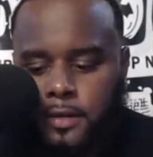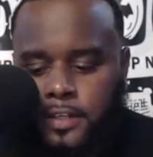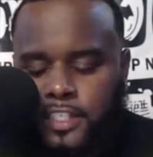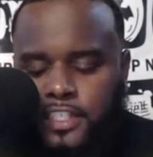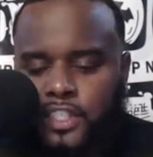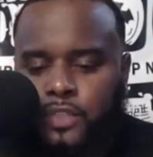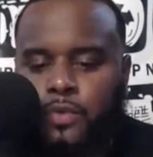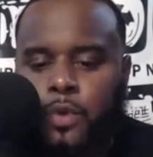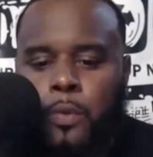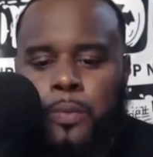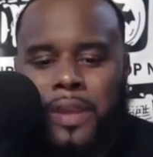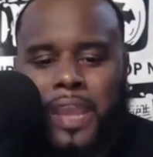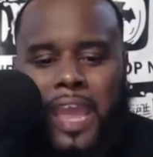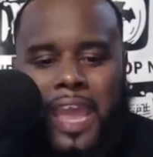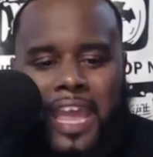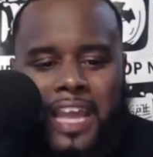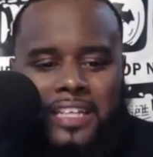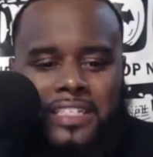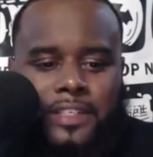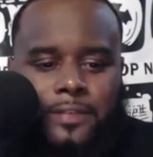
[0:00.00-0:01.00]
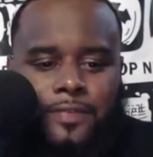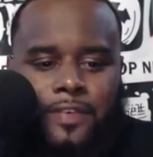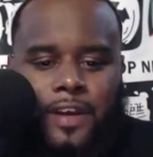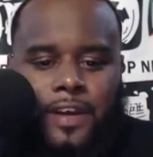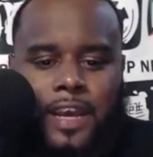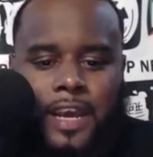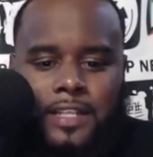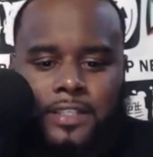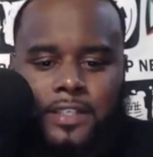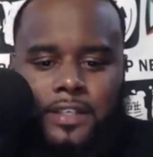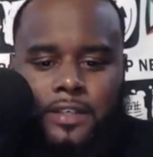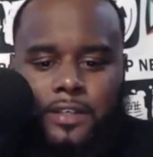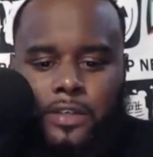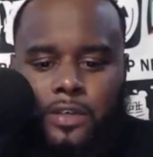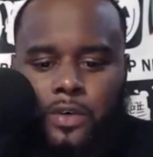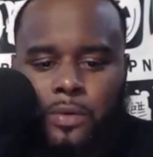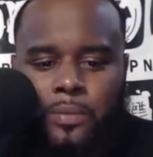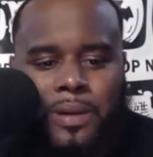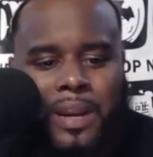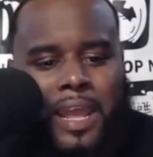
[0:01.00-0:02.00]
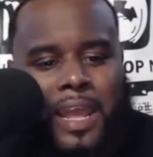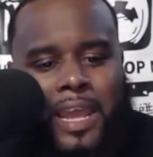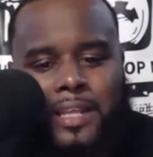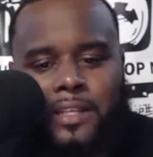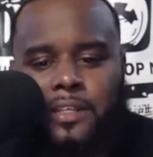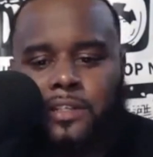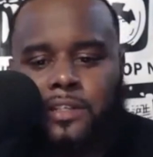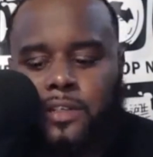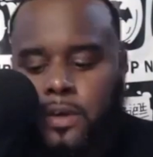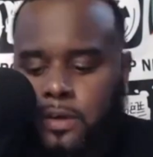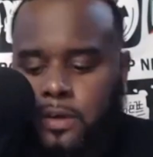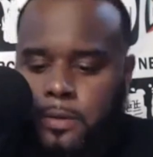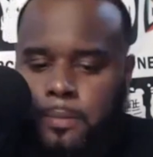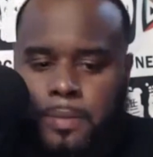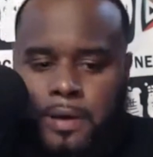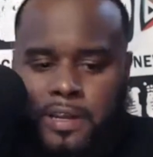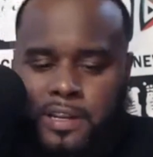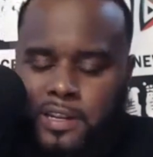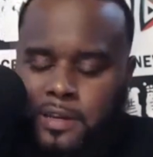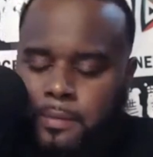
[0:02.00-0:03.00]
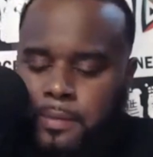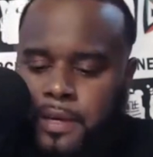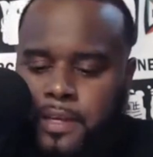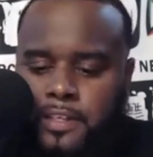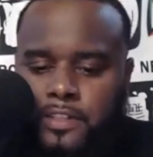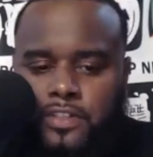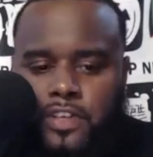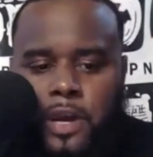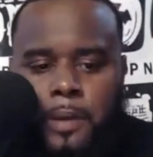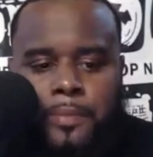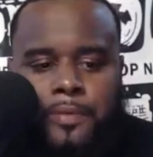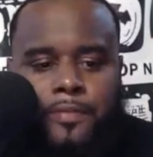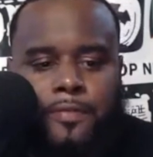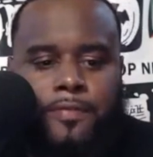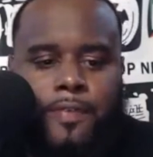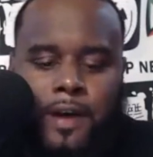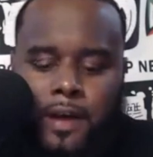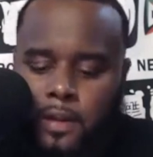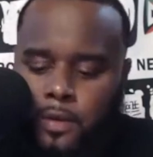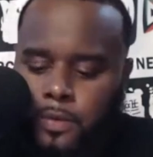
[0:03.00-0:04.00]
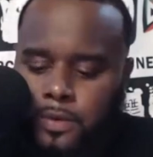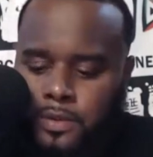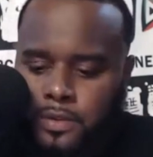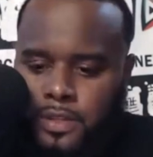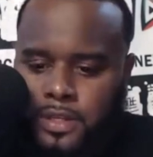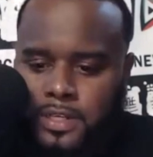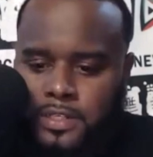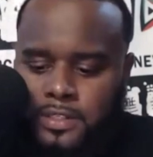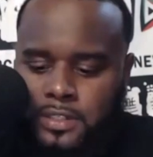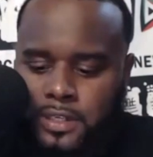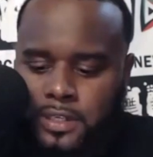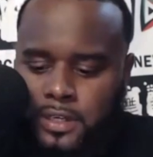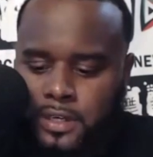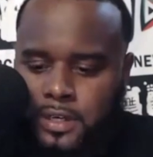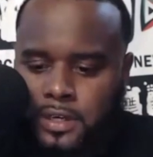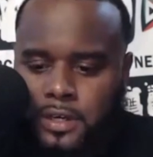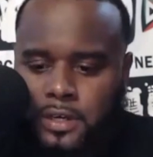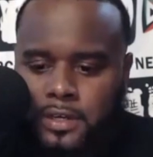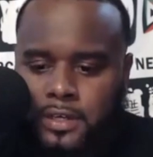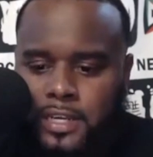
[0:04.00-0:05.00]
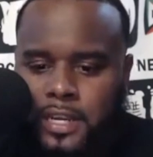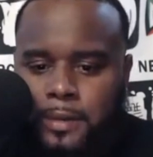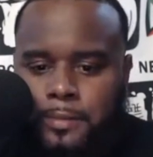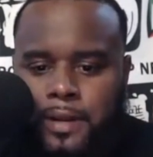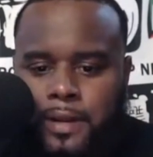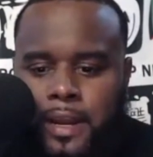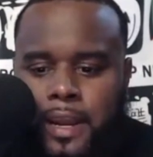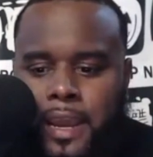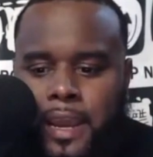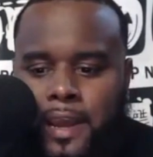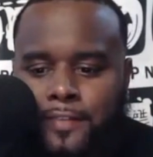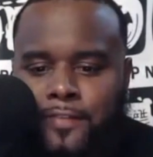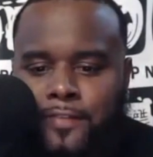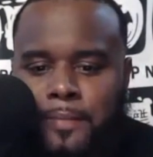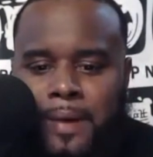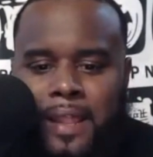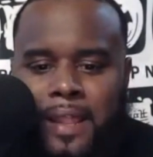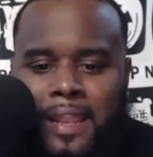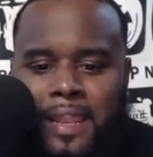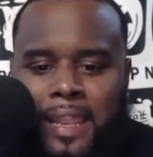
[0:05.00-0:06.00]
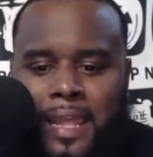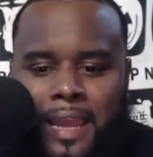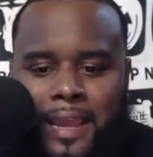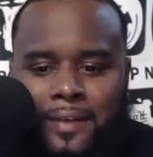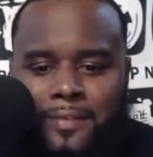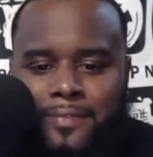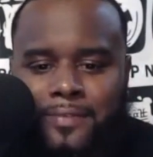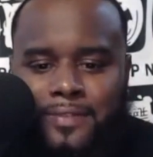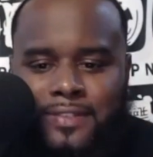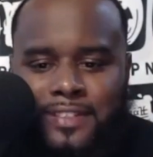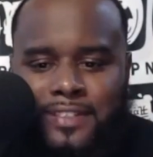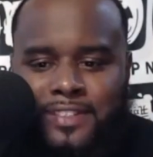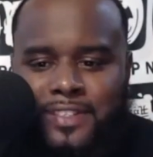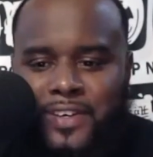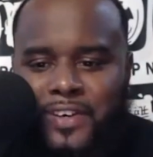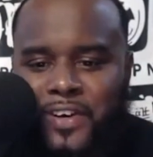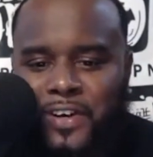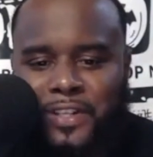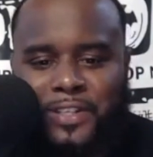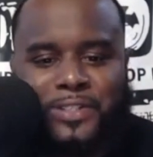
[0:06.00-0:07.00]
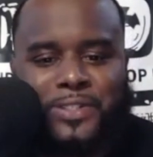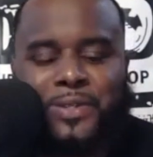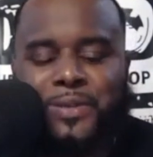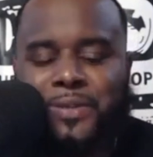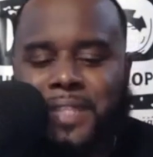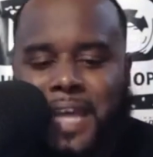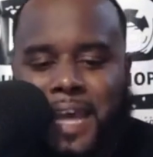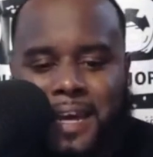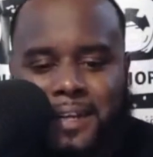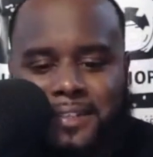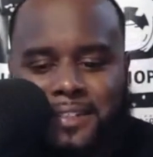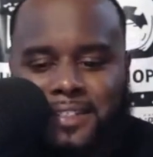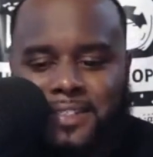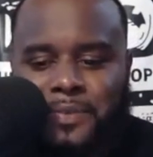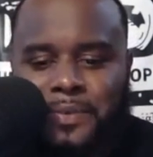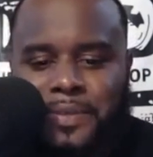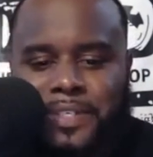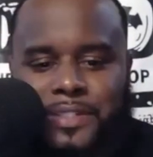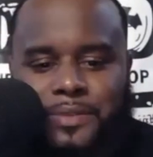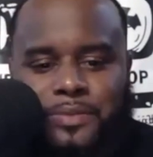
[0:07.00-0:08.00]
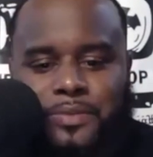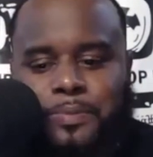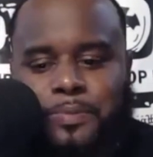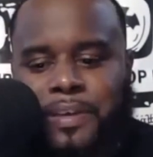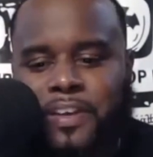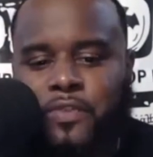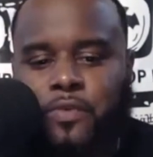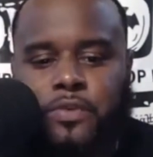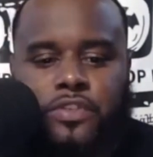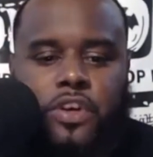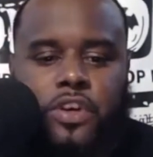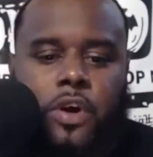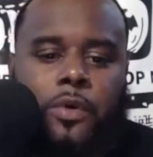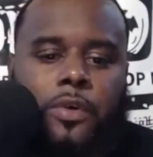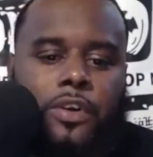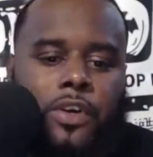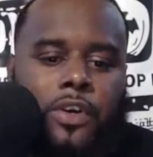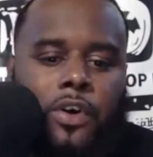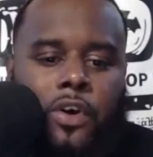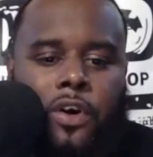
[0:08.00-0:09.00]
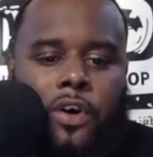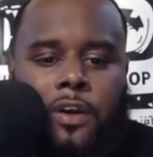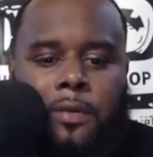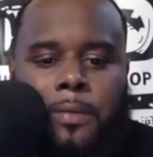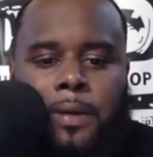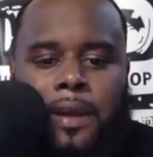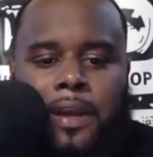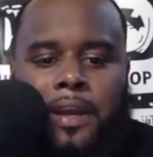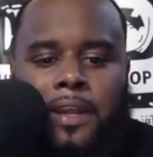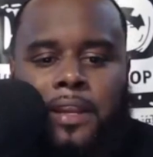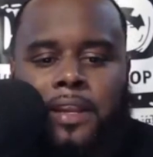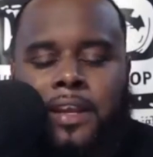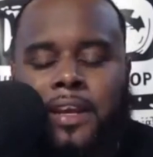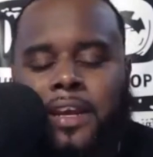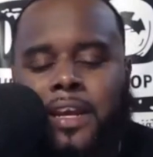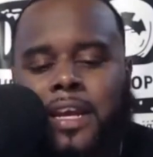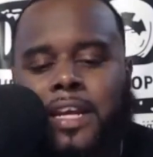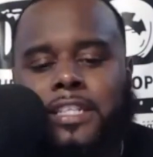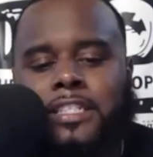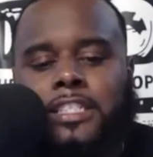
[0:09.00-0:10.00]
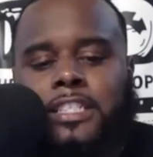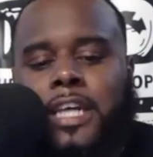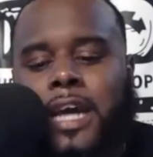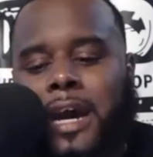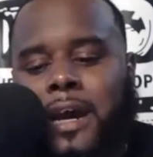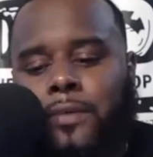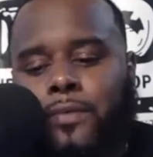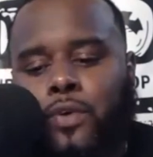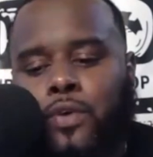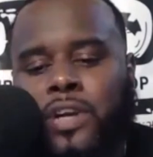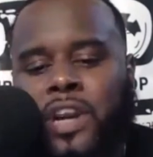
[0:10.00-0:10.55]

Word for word: This is one we actually forgot to do, but I had to talk about it being as though I've been following this damn near half of my life since the early 2000s when this was beef was going on, man, and Ja Rule.